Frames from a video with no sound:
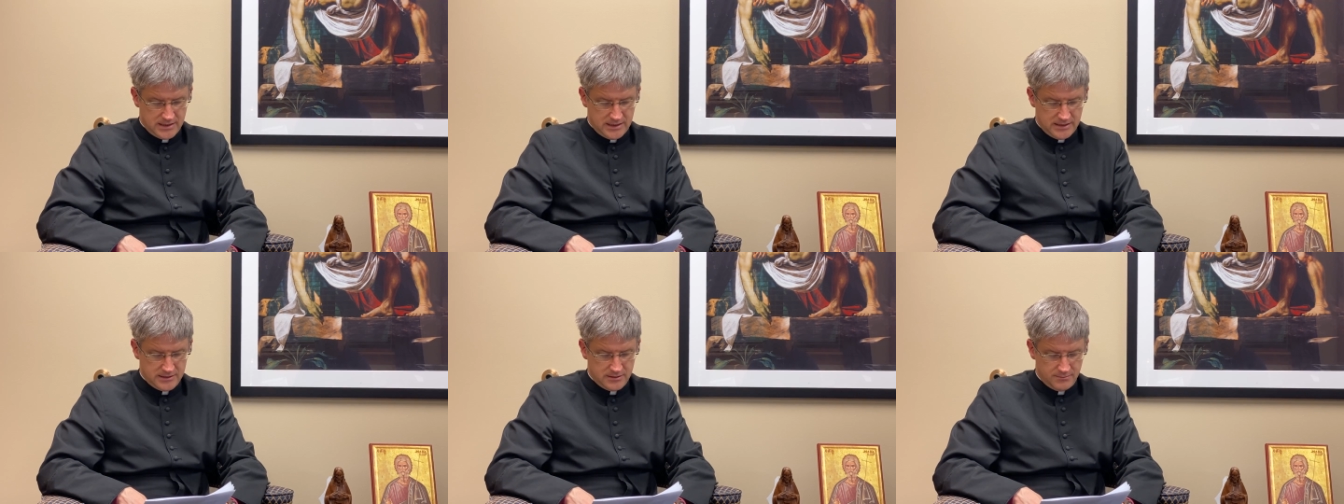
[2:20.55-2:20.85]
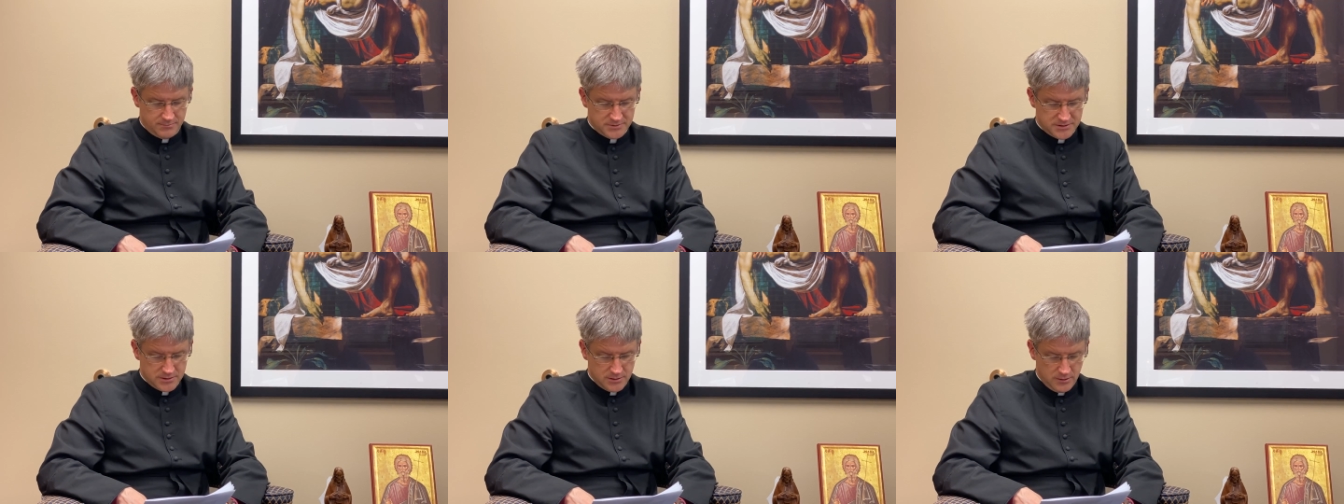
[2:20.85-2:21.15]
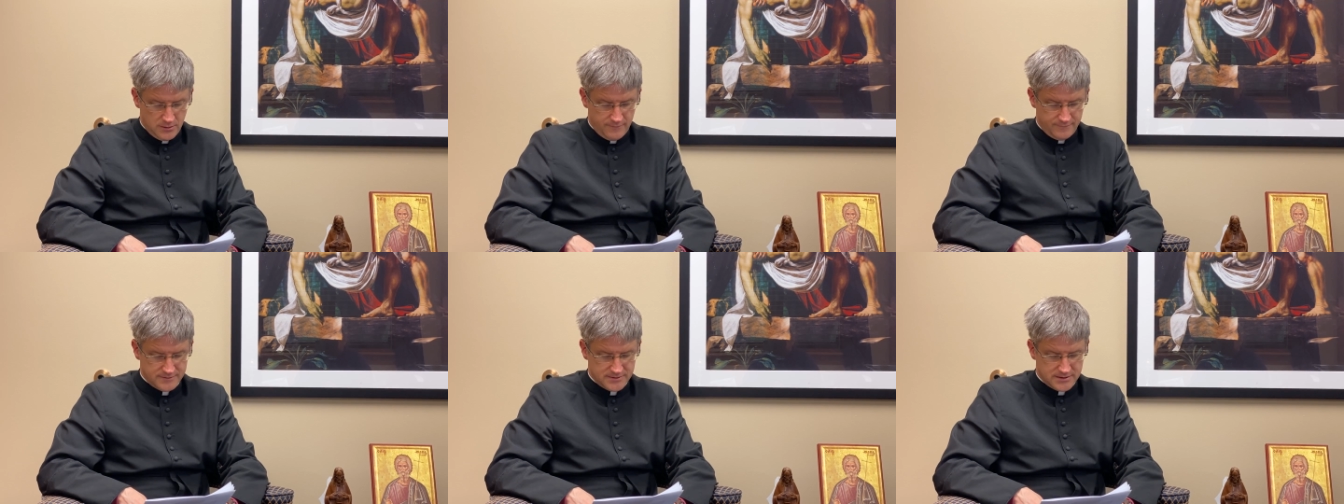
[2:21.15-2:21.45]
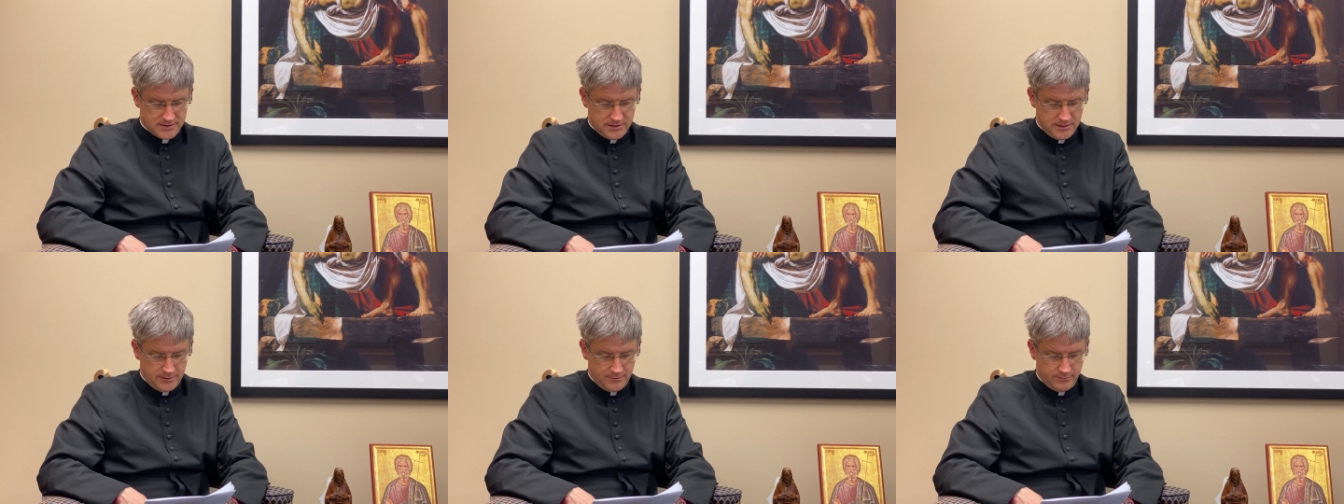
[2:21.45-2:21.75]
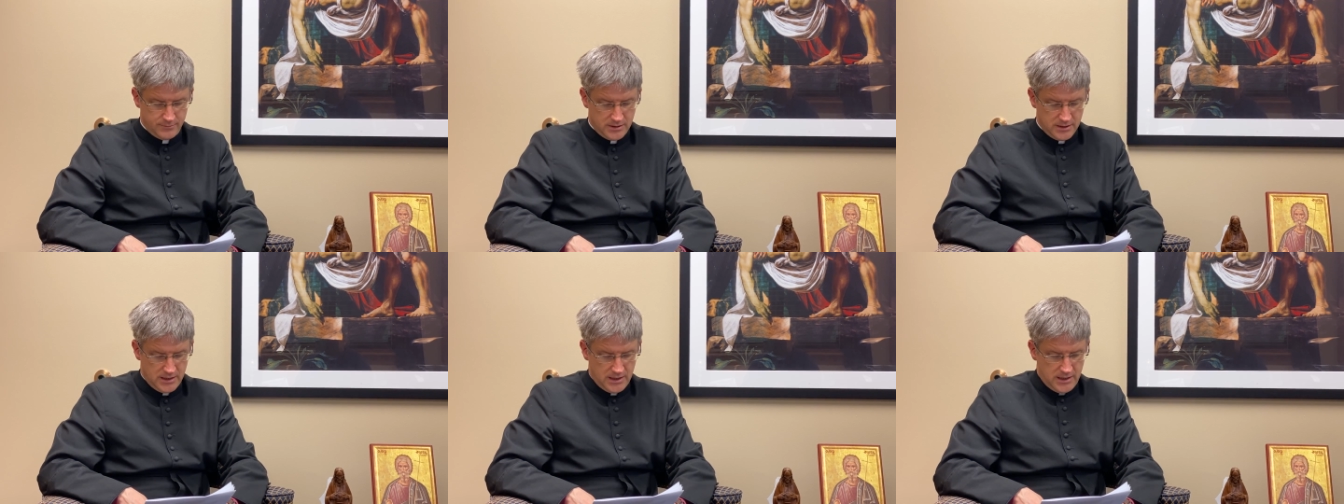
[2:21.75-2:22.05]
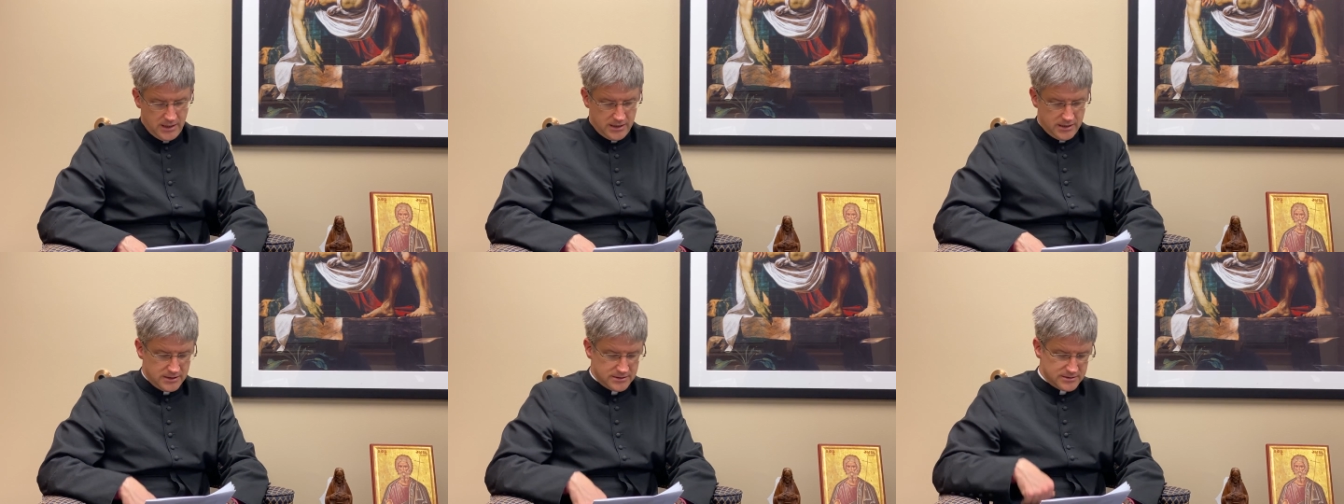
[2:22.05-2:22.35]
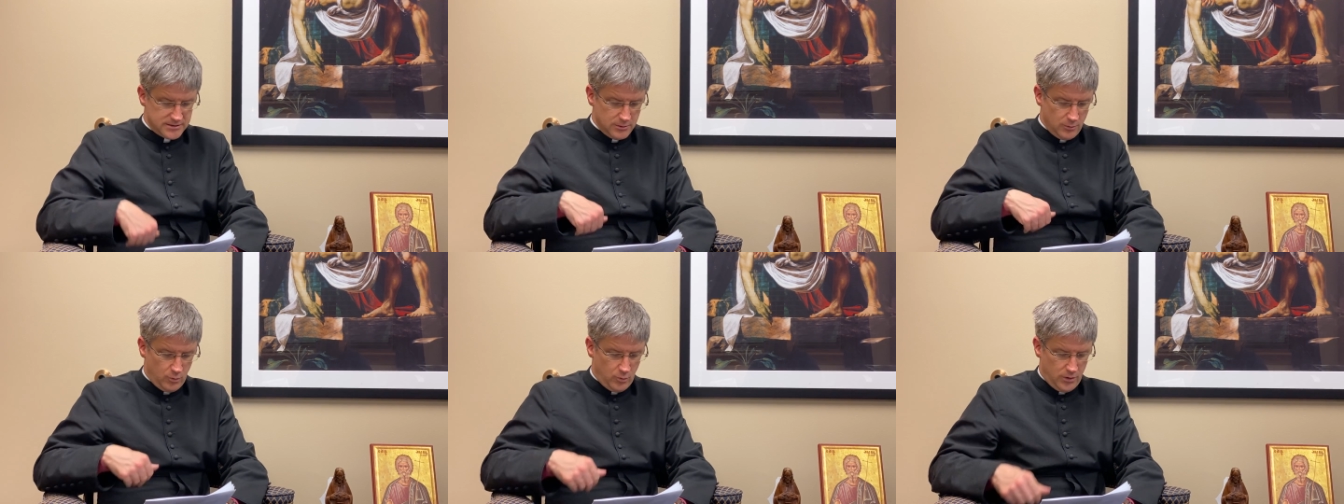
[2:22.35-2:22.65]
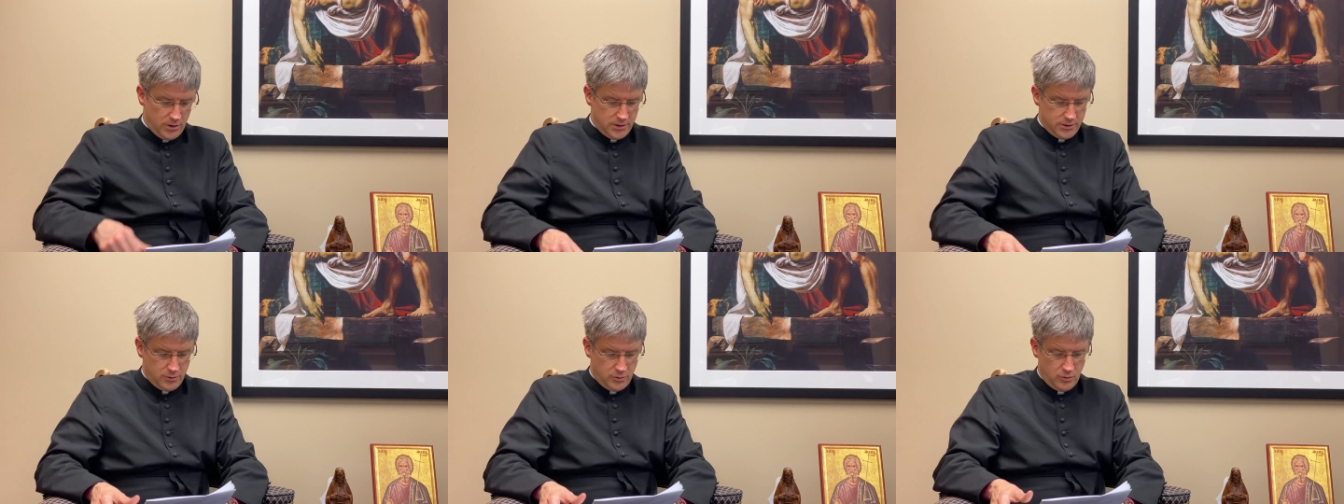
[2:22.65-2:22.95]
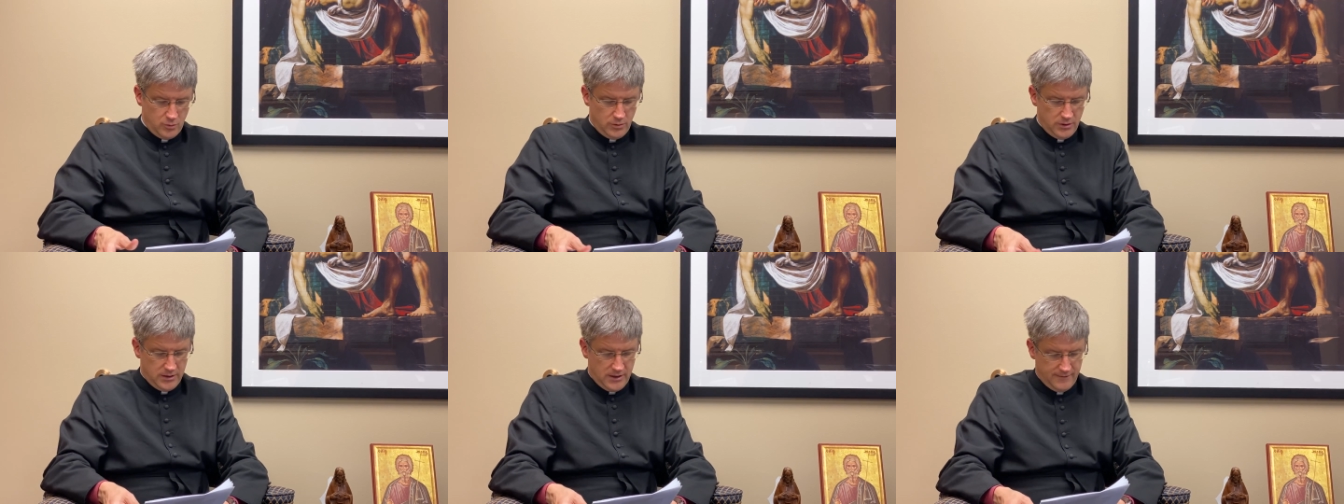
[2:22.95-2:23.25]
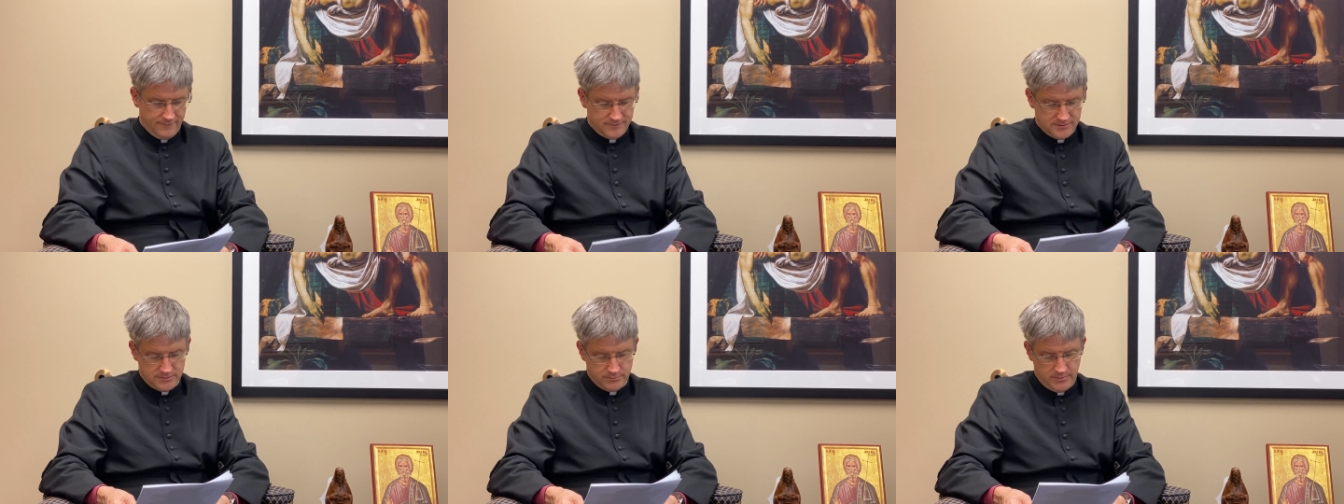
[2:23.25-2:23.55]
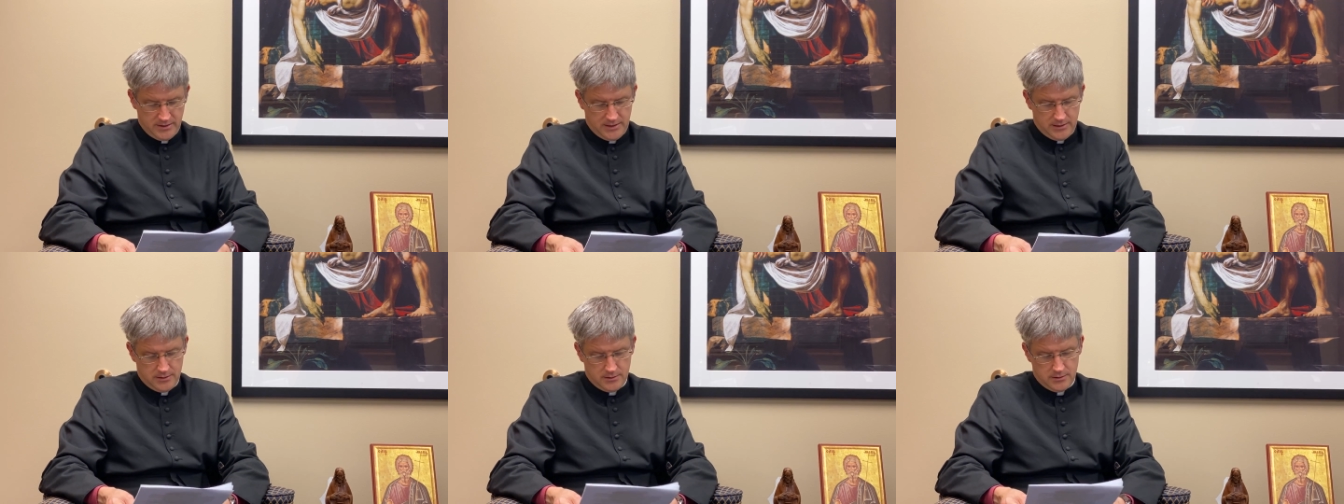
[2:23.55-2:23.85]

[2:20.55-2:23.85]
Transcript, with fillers: and observes them is the one who loves me,